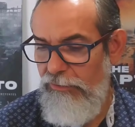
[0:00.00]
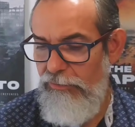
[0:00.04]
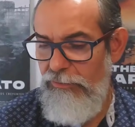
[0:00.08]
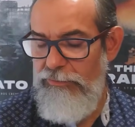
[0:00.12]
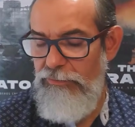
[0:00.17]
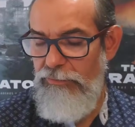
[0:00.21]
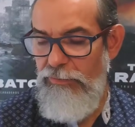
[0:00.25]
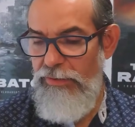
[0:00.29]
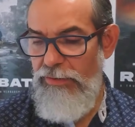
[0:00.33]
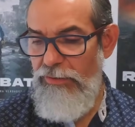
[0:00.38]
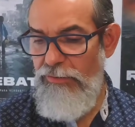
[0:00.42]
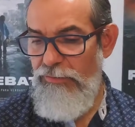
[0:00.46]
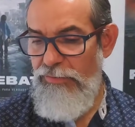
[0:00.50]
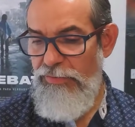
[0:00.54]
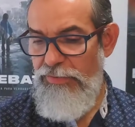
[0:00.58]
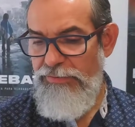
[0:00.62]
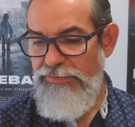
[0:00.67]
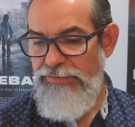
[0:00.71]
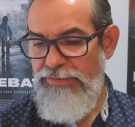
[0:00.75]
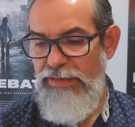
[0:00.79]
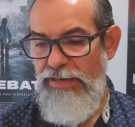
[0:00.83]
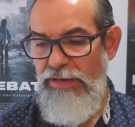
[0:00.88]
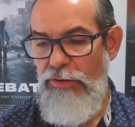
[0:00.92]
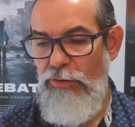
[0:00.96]
One of the
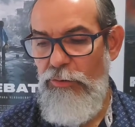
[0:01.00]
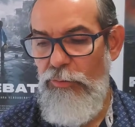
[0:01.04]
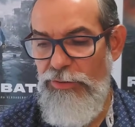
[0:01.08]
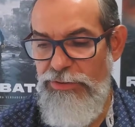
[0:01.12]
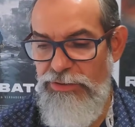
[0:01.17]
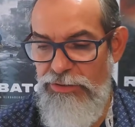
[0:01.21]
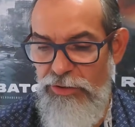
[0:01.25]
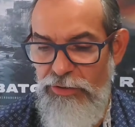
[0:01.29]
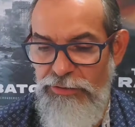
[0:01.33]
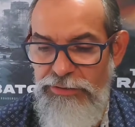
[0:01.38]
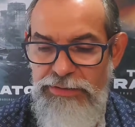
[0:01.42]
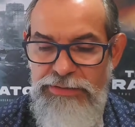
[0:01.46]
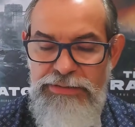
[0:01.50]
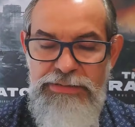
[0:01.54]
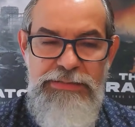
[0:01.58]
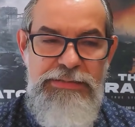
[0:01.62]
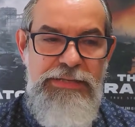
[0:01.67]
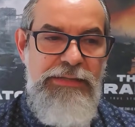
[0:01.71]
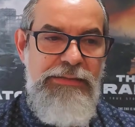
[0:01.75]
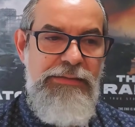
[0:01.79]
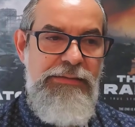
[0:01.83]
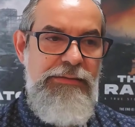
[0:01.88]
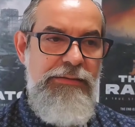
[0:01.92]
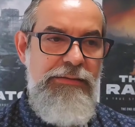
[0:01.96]
things I always notice is
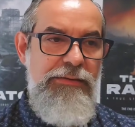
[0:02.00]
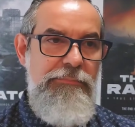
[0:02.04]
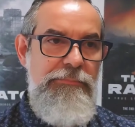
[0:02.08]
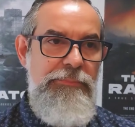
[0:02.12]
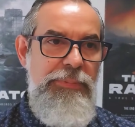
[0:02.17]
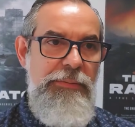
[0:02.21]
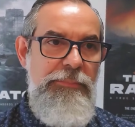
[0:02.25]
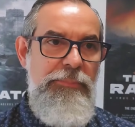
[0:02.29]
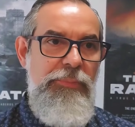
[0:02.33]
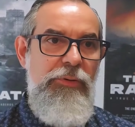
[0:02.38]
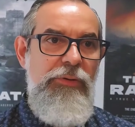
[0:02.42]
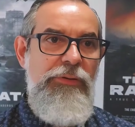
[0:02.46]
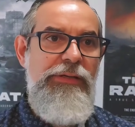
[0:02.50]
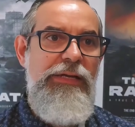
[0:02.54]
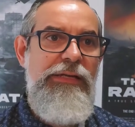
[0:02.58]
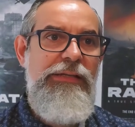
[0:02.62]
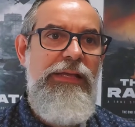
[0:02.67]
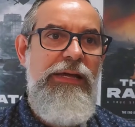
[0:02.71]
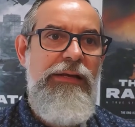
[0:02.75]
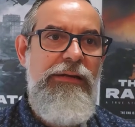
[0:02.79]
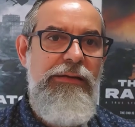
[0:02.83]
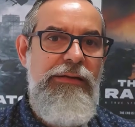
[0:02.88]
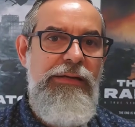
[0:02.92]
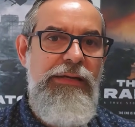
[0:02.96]
that people that
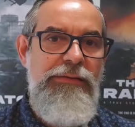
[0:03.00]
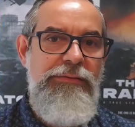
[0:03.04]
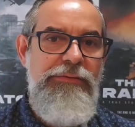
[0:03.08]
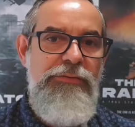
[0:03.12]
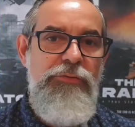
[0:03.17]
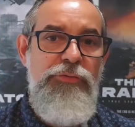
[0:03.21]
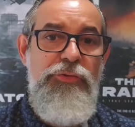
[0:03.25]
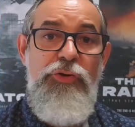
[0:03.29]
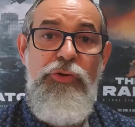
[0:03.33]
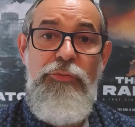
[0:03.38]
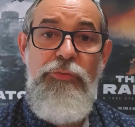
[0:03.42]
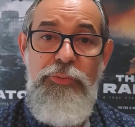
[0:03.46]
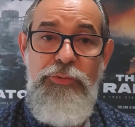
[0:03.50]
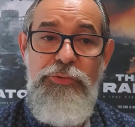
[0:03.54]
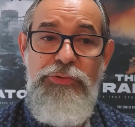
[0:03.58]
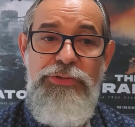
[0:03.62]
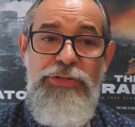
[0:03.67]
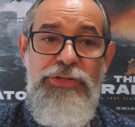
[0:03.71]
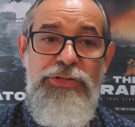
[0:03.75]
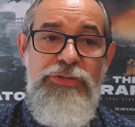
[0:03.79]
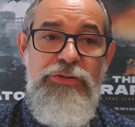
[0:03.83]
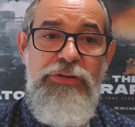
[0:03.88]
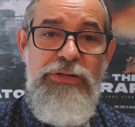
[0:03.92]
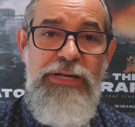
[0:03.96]
get to your
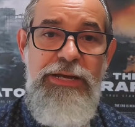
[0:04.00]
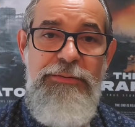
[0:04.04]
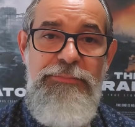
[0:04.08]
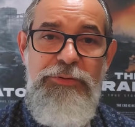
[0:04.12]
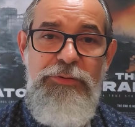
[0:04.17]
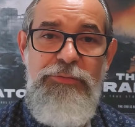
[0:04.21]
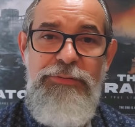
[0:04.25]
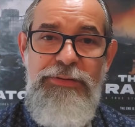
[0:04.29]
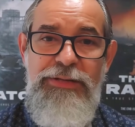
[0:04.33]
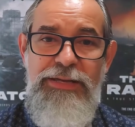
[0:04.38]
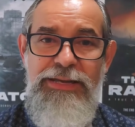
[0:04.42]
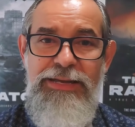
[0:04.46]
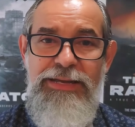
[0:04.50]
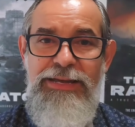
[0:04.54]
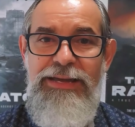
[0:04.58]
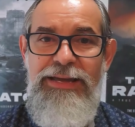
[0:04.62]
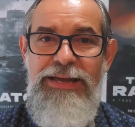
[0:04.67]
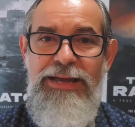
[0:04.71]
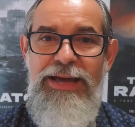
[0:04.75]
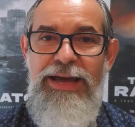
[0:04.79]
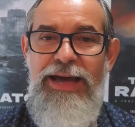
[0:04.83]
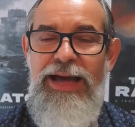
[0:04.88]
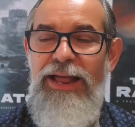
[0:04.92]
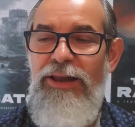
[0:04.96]
position, Kempton,
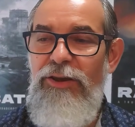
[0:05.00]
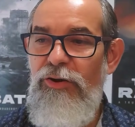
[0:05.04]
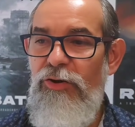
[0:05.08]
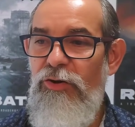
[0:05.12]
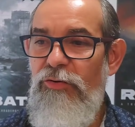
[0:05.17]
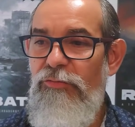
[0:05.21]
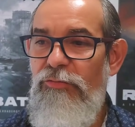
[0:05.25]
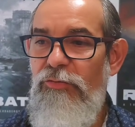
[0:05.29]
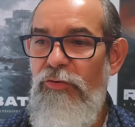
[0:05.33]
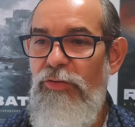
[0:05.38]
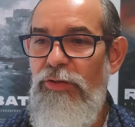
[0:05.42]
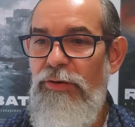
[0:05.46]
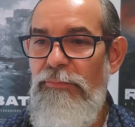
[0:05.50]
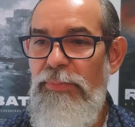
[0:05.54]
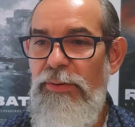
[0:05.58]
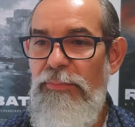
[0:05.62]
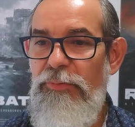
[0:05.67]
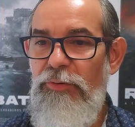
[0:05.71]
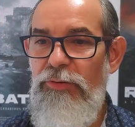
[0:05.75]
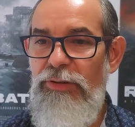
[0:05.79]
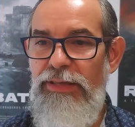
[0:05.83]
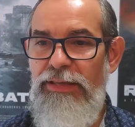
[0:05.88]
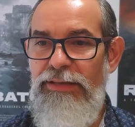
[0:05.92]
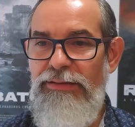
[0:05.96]
a lot of other
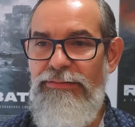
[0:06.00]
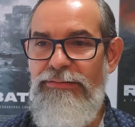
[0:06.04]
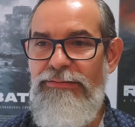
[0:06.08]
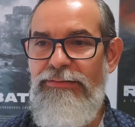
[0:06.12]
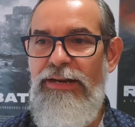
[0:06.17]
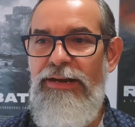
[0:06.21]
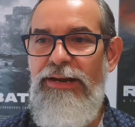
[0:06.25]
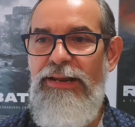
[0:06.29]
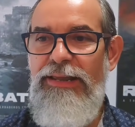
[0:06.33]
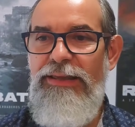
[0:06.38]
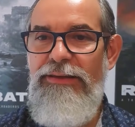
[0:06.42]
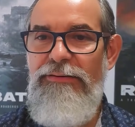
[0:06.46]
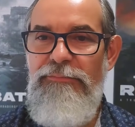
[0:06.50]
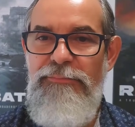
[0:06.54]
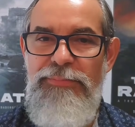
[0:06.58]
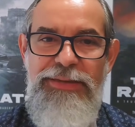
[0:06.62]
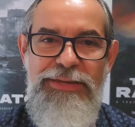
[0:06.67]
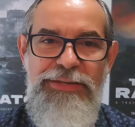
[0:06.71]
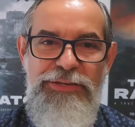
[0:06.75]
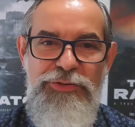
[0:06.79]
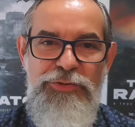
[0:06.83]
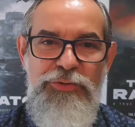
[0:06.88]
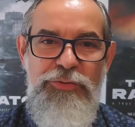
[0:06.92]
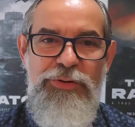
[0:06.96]
people start
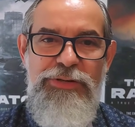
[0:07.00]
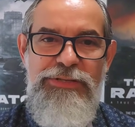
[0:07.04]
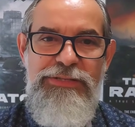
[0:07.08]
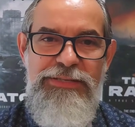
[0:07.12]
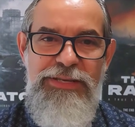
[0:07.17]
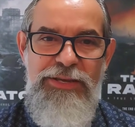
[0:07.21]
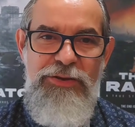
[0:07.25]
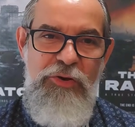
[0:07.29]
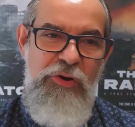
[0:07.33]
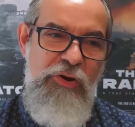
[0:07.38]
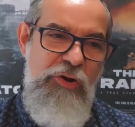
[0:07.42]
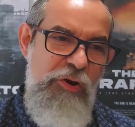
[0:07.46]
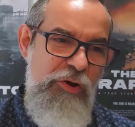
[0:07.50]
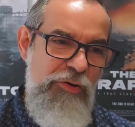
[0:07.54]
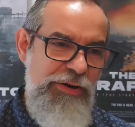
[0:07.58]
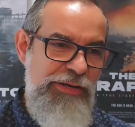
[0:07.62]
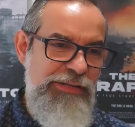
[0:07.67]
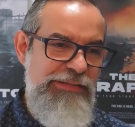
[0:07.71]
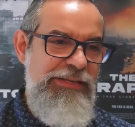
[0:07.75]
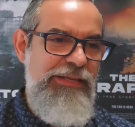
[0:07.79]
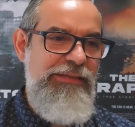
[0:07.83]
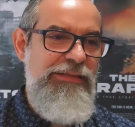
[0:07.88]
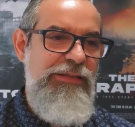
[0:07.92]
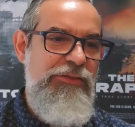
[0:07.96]
envying you and say, oh,
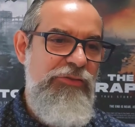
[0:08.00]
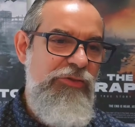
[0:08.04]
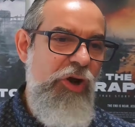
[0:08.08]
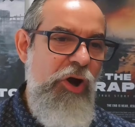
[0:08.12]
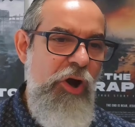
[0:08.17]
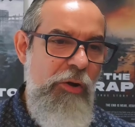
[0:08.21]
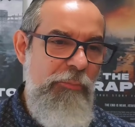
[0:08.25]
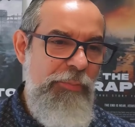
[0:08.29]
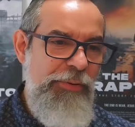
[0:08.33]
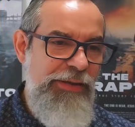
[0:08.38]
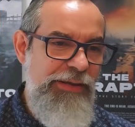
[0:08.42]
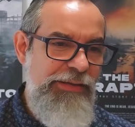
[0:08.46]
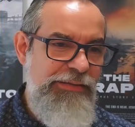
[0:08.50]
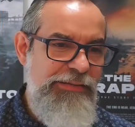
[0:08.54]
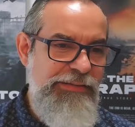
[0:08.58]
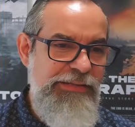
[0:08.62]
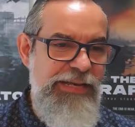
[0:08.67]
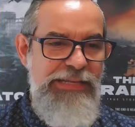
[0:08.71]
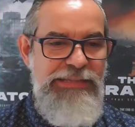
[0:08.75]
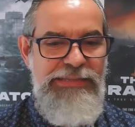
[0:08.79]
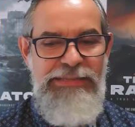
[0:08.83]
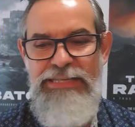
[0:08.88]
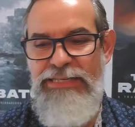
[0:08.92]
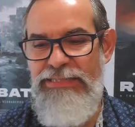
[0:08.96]
he's at the top, he's
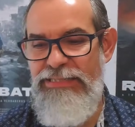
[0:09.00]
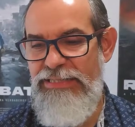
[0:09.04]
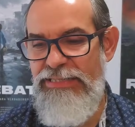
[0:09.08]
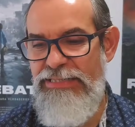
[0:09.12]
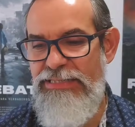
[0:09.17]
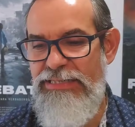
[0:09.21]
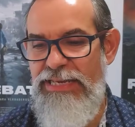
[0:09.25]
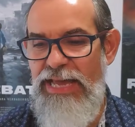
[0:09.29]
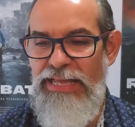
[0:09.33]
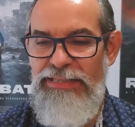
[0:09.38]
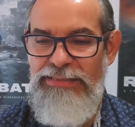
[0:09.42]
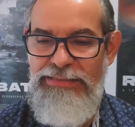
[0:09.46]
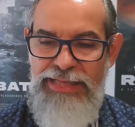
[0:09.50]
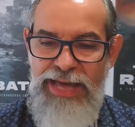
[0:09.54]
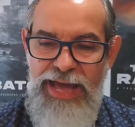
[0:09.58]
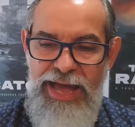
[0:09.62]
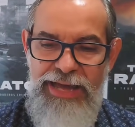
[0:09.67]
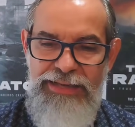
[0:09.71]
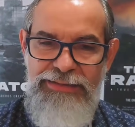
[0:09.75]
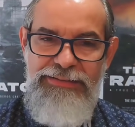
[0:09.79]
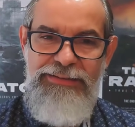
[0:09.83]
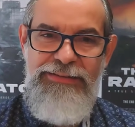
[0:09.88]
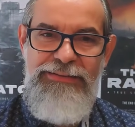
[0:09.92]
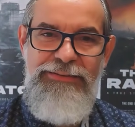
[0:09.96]
got this, he's got
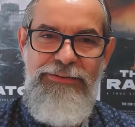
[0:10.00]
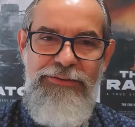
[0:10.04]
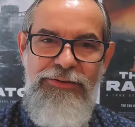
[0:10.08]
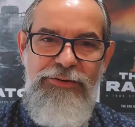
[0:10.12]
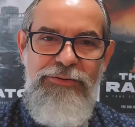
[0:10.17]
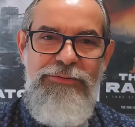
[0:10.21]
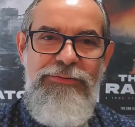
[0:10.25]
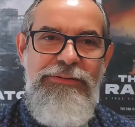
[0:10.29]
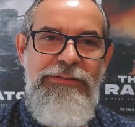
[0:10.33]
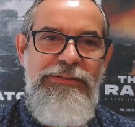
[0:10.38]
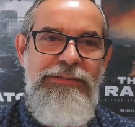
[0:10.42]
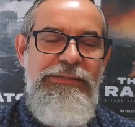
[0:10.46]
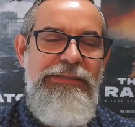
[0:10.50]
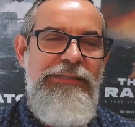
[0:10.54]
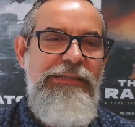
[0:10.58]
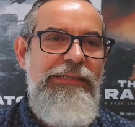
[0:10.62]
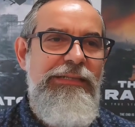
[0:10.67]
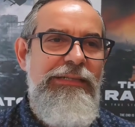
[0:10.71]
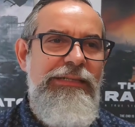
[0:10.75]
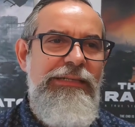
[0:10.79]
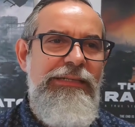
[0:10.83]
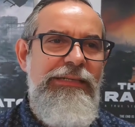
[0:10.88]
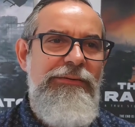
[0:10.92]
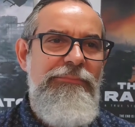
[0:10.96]
that, and
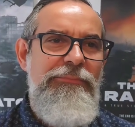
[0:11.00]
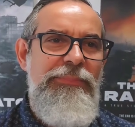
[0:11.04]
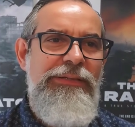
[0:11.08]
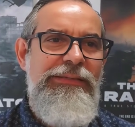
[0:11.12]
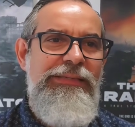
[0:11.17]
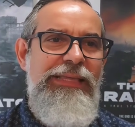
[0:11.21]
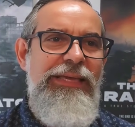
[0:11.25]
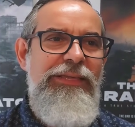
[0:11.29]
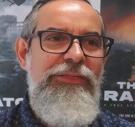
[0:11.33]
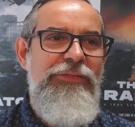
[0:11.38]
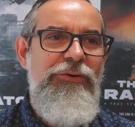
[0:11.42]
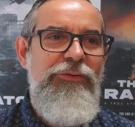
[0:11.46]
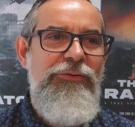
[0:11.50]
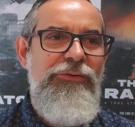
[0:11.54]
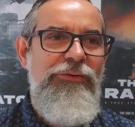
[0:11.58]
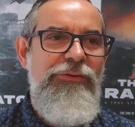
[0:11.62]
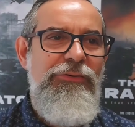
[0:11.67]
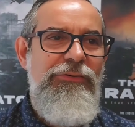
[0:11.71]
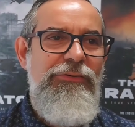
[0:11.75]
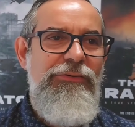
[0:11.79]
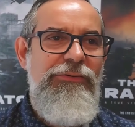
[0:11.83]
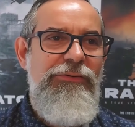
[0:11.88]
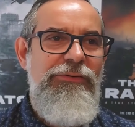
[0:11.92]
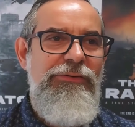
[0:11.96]
but they don't
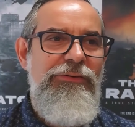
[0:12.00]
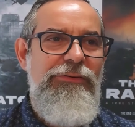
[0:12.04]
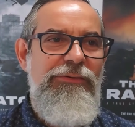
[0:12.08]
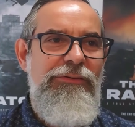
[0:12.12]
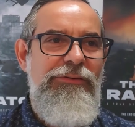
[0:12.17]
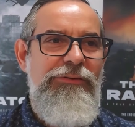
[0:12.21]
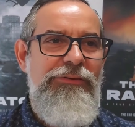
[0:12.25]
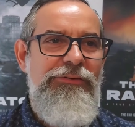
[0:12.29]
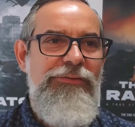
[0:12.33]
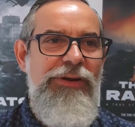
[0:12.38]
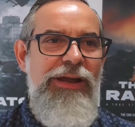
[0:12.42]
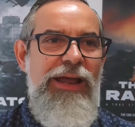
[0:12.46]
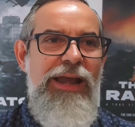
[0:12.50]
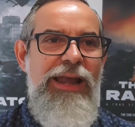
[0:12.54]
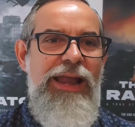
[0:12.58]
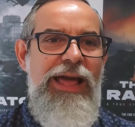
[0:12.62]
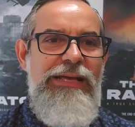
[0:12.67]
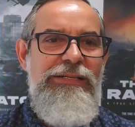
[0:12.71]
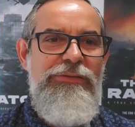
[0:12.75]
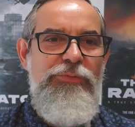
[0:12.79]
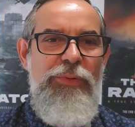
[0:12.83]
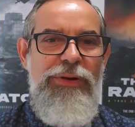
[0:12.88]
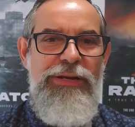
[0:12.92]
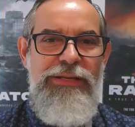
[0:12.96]

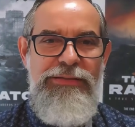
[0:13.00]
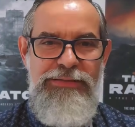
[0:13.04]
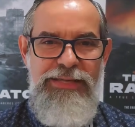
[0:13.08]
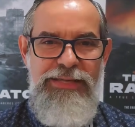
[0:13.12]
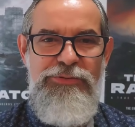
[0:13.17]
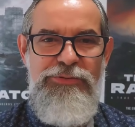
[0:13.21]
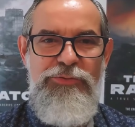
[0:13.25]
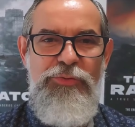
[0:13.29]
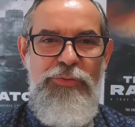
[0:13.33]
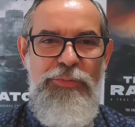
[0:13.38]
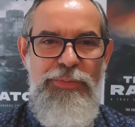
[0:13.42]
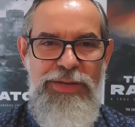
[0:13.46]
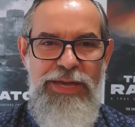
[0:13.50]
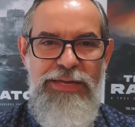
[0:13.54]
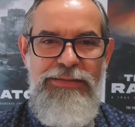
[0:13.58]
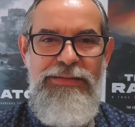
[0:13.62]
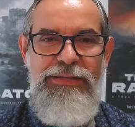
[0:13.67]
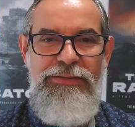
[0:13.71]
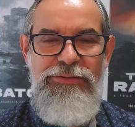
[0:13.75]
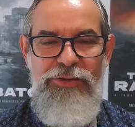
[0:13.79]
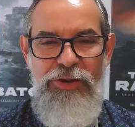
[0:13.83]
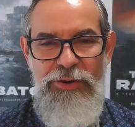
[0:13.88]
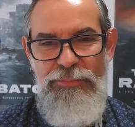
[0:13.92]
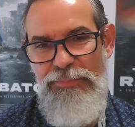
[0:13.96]
realize what it to be at
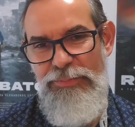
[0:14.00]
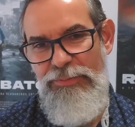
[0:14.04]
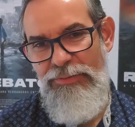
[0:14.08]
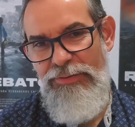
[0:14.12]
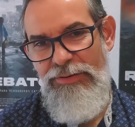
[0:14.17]
the top.